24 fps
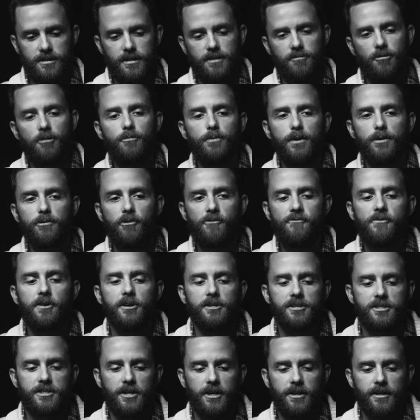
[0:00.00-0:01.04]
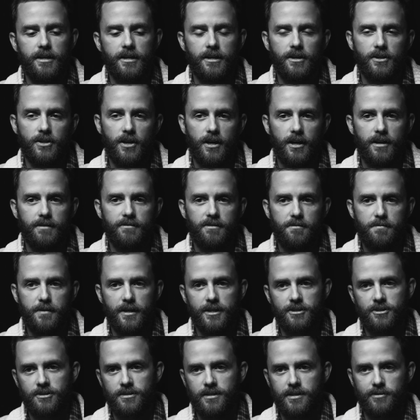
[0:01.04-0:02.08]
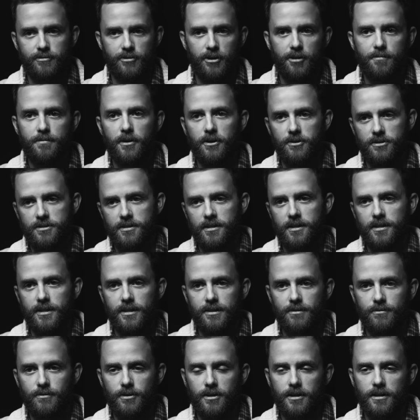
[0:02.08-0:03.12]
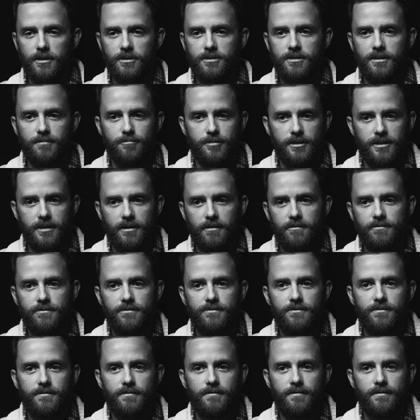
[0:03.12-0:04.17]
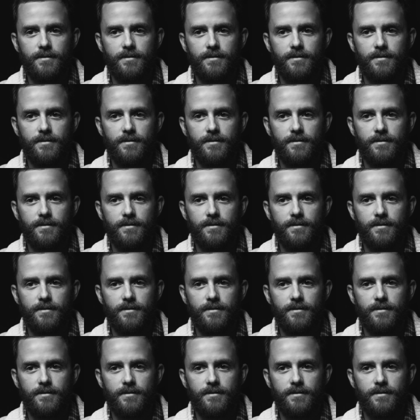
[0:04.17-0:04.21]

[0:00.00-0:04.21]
When we were first starting, a lot of the pictures that we were posting were simply of